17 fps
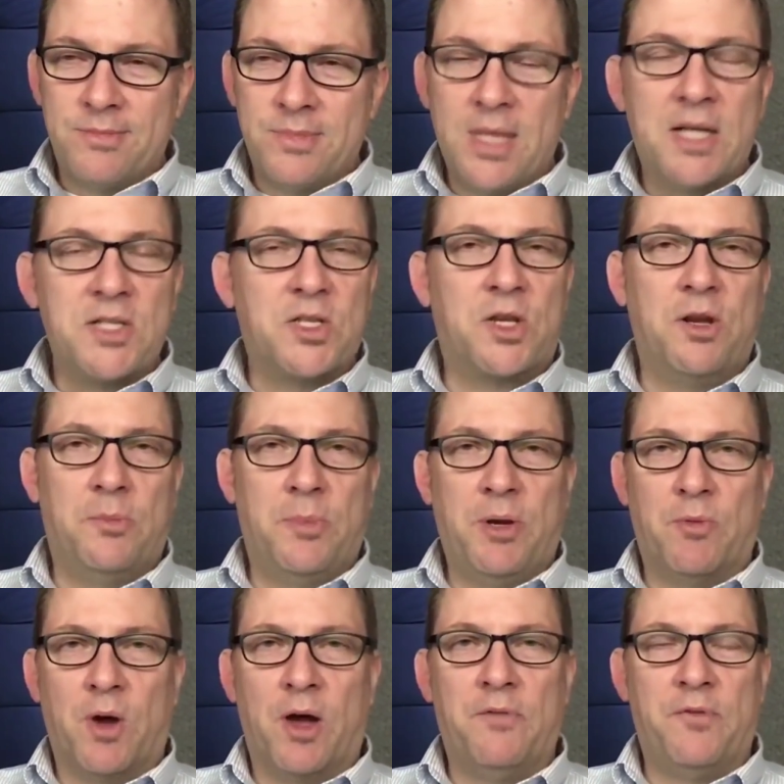That's going to
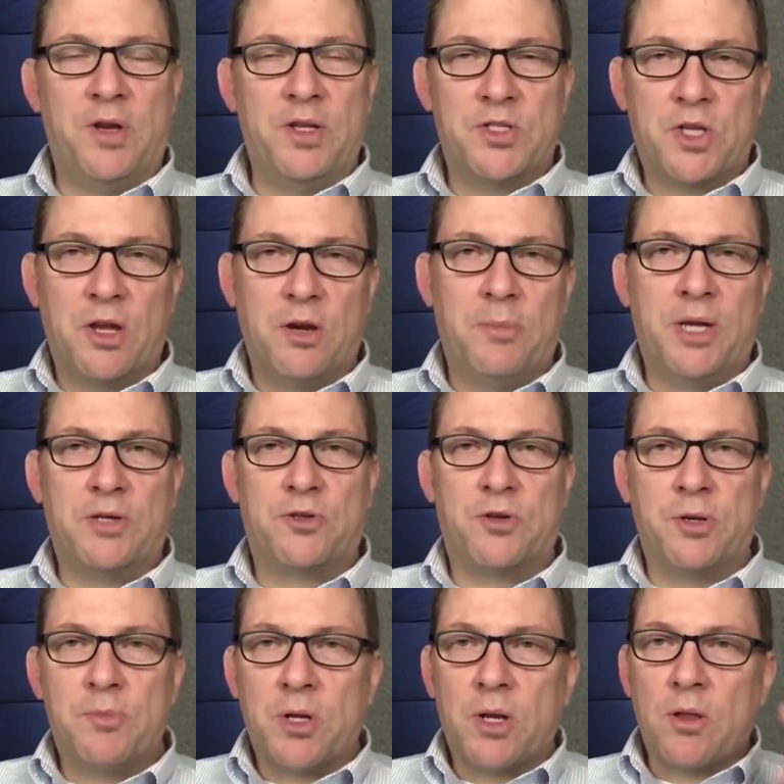be rough, and it's going to make
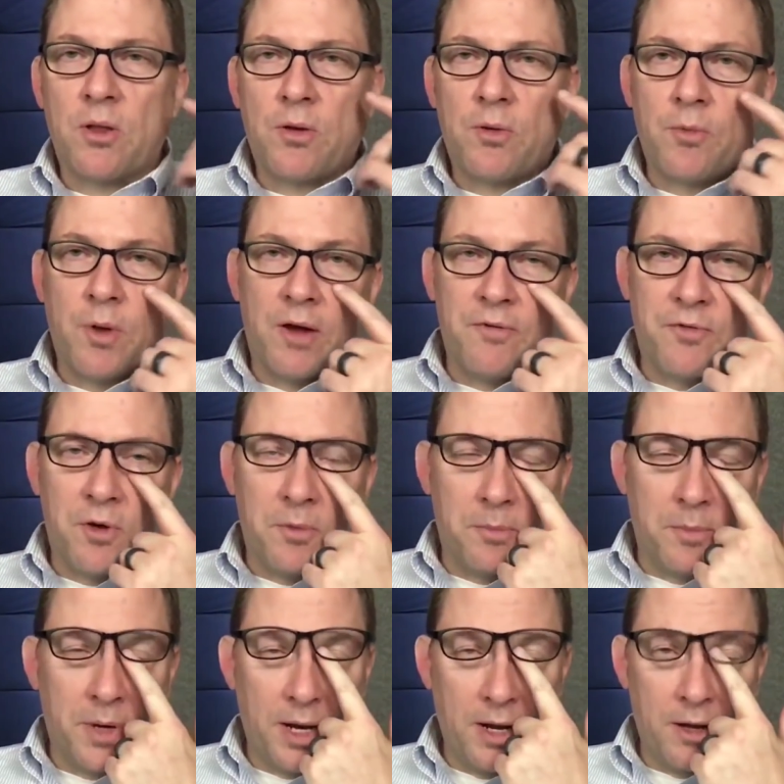treatment a little
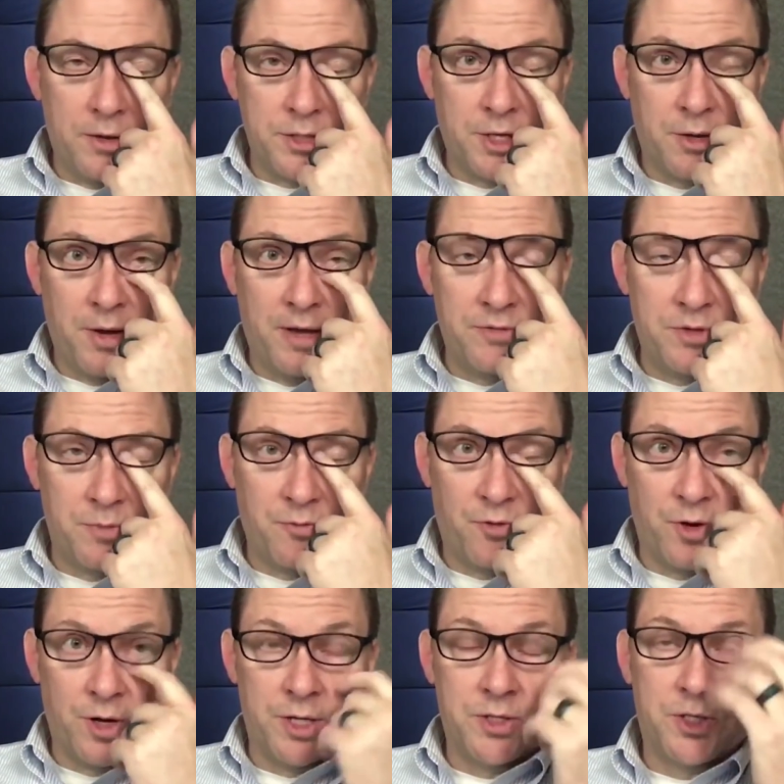rougher. But I also have some
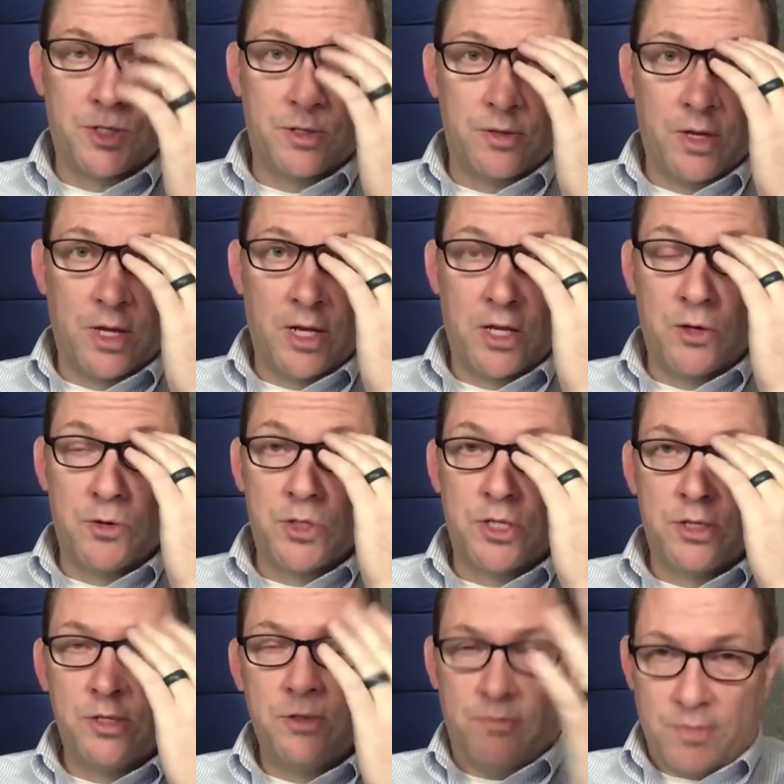friends in
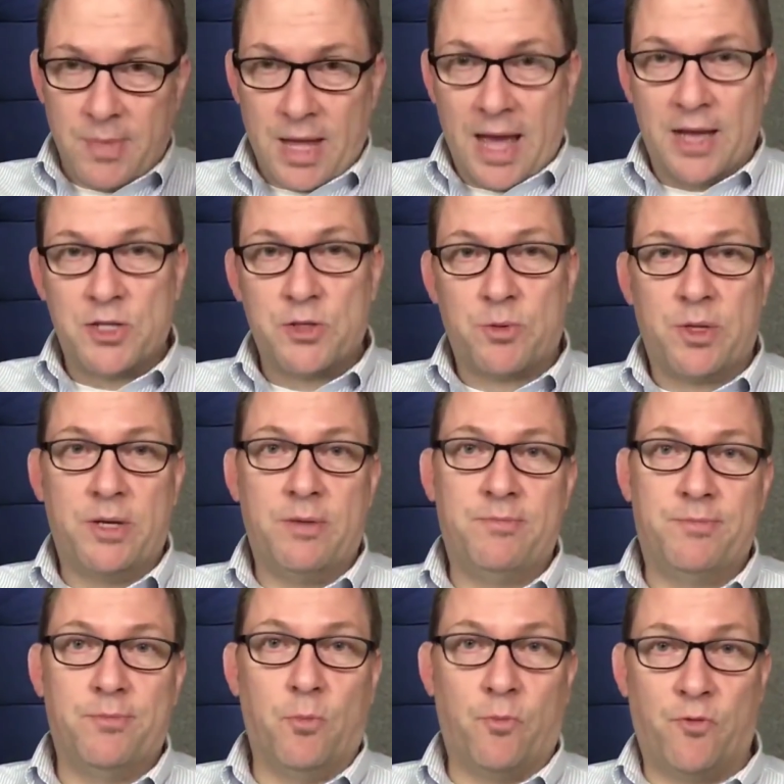Houston,
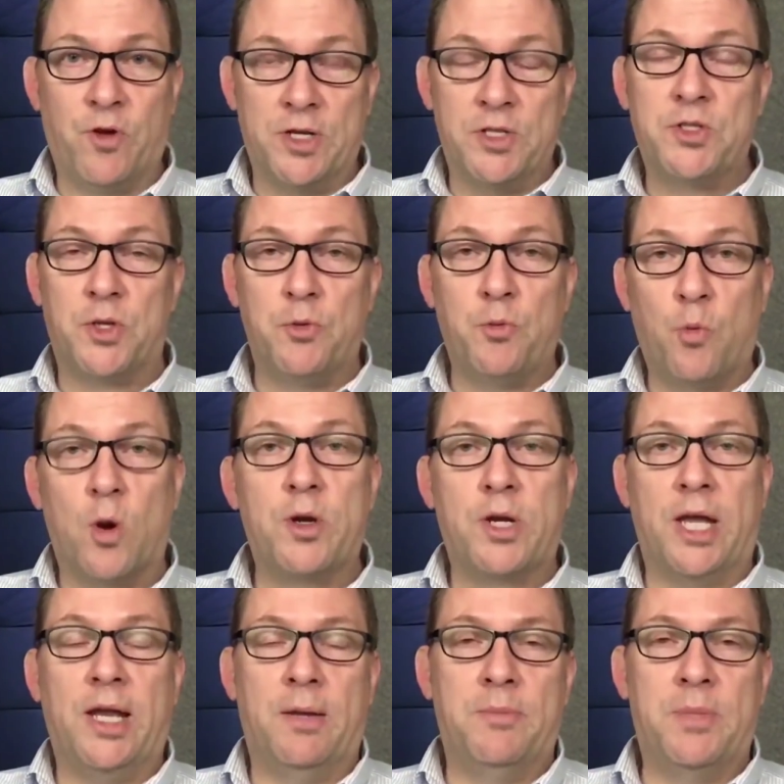actually friends who
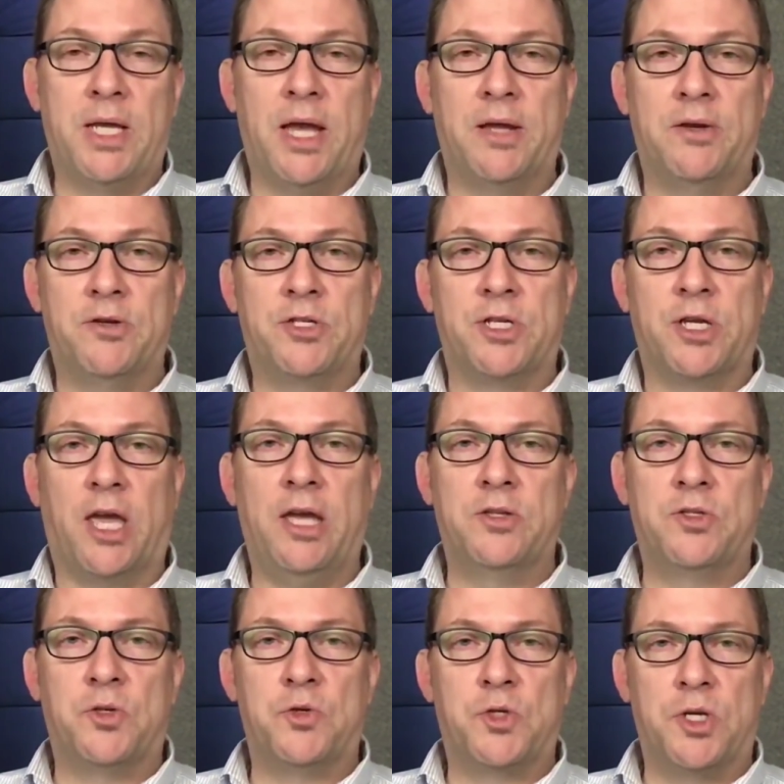work at MD Anderson
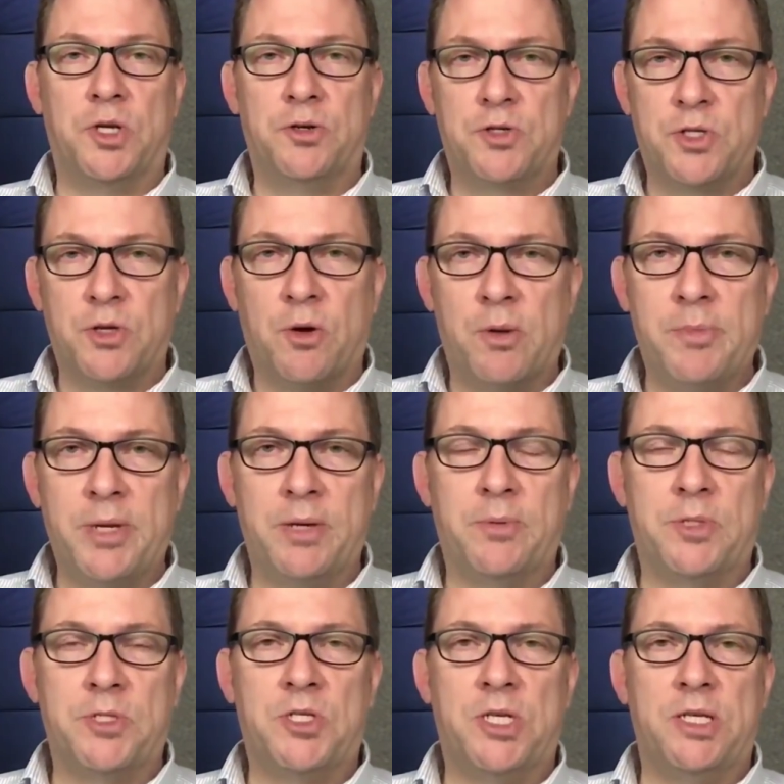Cancer Center, so I'll be
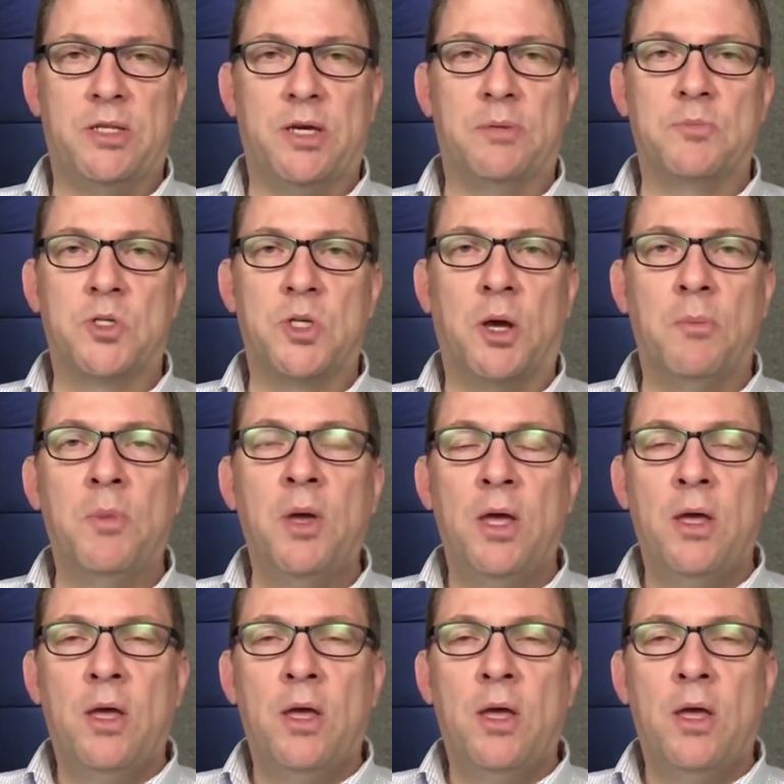able to see them some.